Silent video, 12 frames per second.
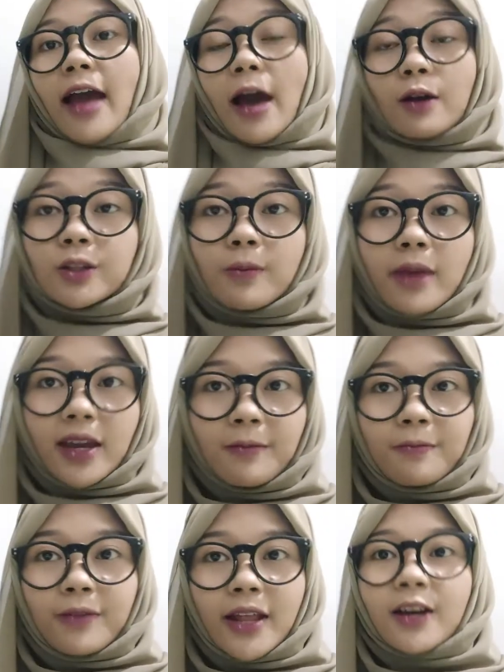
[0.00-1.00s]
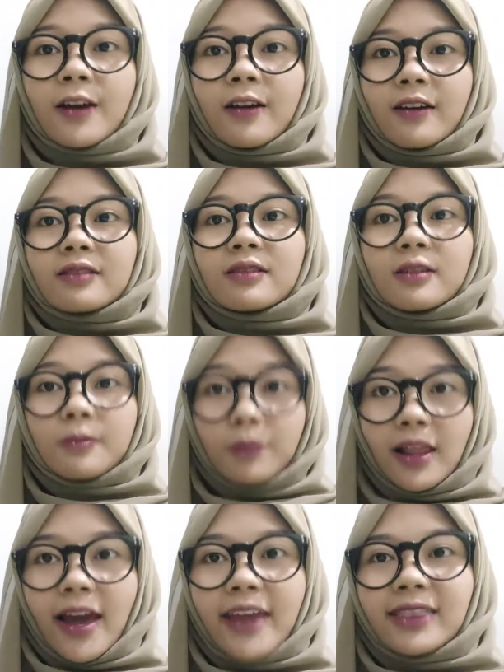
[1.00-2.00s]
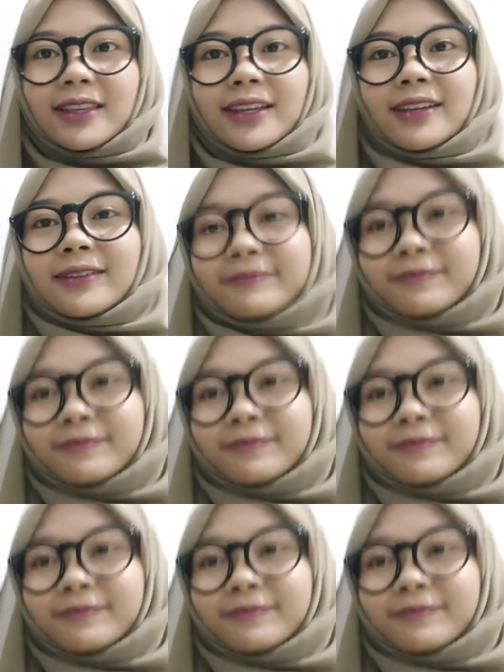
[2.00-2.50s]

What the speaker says: how to make complaint politely.